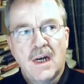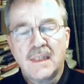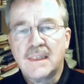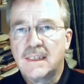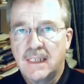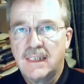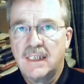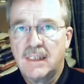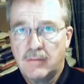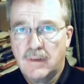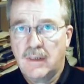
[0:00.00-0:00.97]
I said
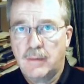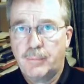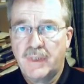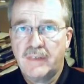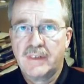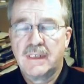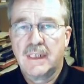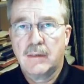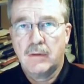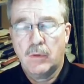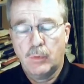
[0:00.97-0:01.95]
at the previous
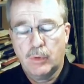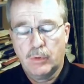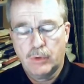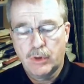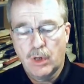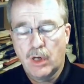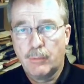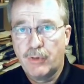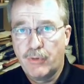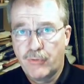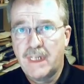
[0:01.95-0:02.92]
thing, we're talking
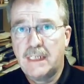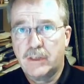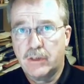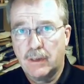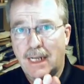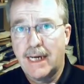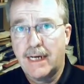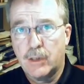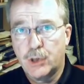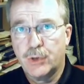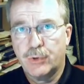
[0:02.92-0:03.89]
about three sort of
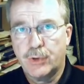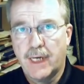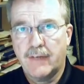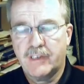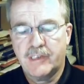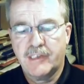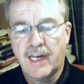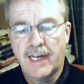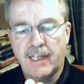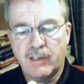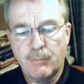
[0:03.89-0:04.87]
layers, okay, of
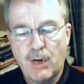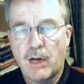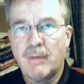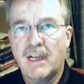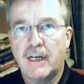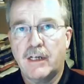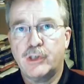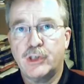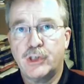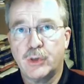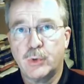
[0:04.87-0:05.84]
society, and the bottom layer
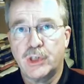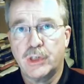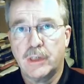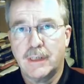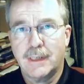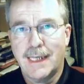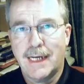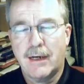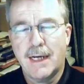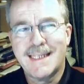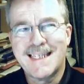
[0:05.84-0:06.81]
is the social
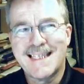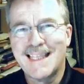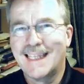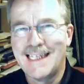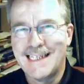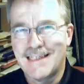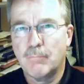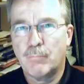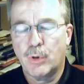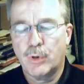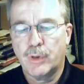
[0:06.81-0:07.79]
layer. It's the least
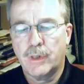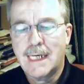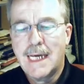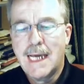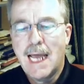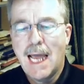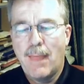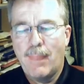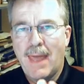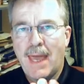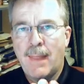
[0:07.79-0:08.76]
important.
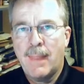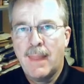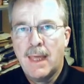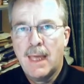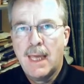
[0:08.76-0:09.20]
And then